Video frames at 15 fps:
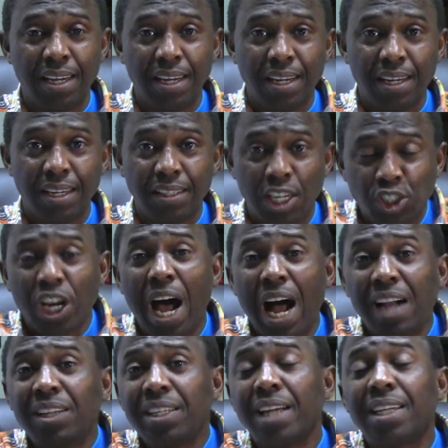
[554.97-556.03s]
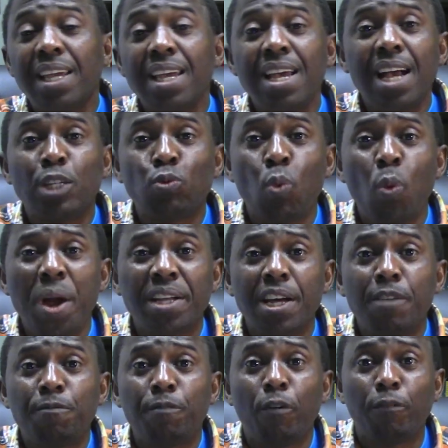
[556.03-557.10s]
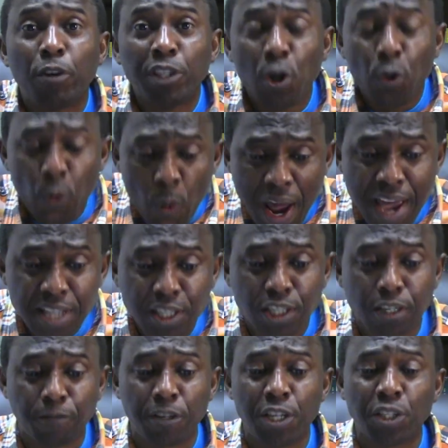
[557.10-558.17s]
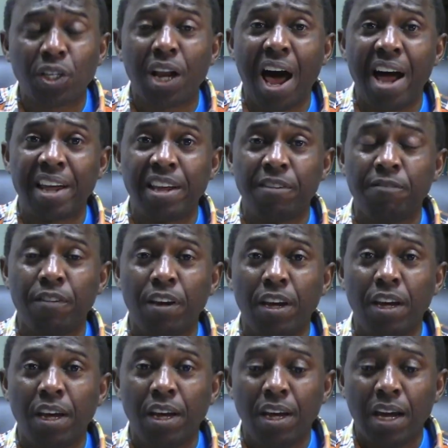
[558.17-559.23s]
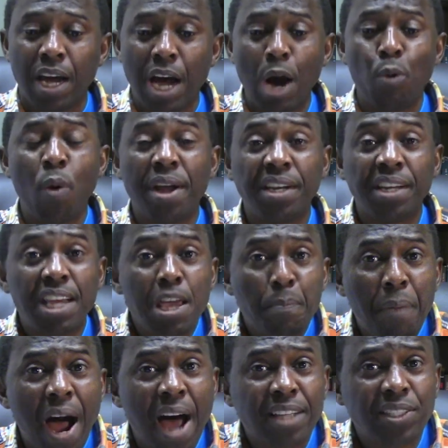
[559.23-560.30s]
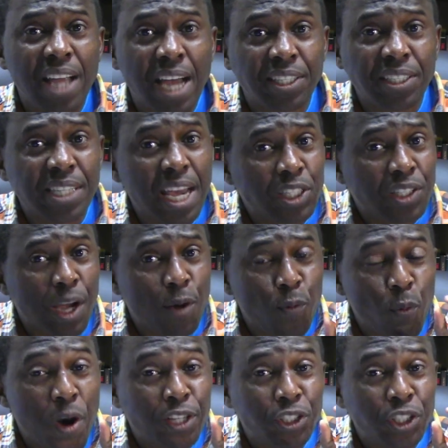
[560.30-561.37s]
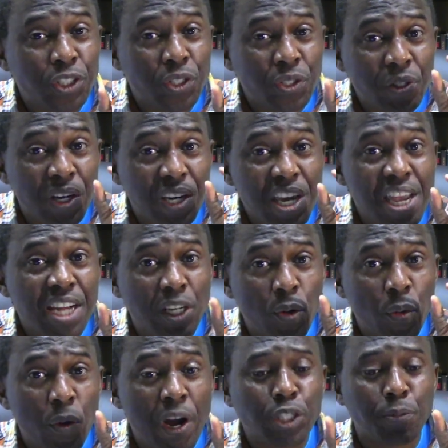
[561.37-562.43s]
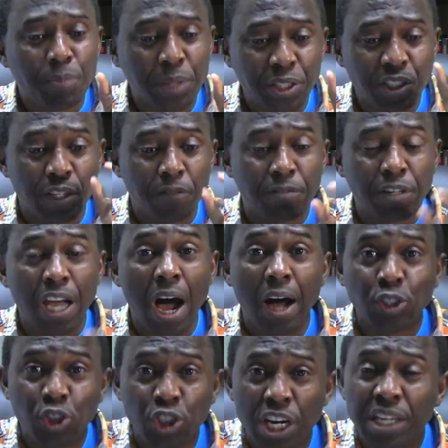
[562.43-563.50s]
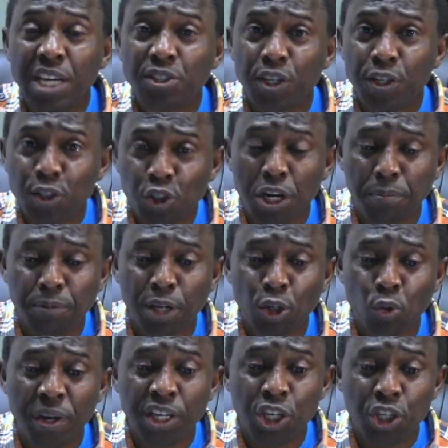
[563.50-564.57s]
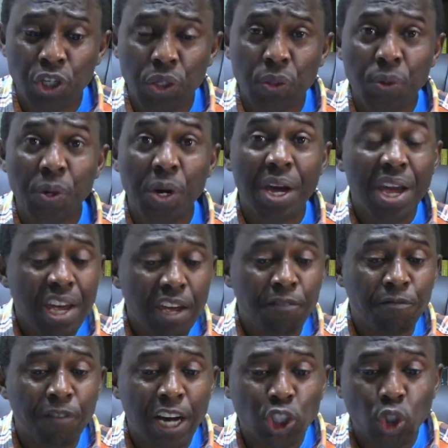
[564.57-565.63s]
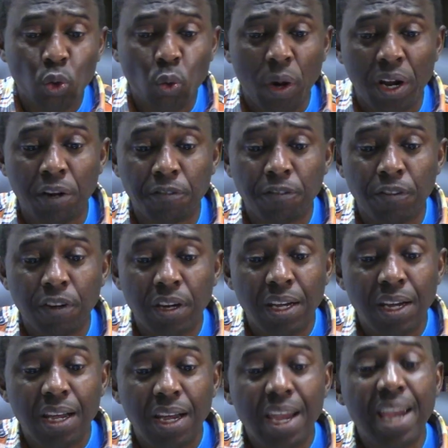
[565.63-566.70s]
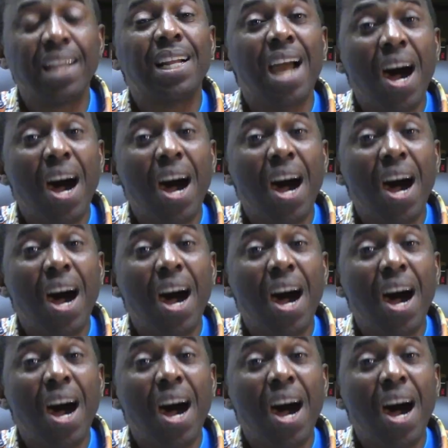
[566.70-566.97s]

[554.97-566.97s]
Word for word: the child that he has waited for for the rest of his life. And when he passed that test, I want you to hear the response of God. Genesis chapter 22, in verse 12. And God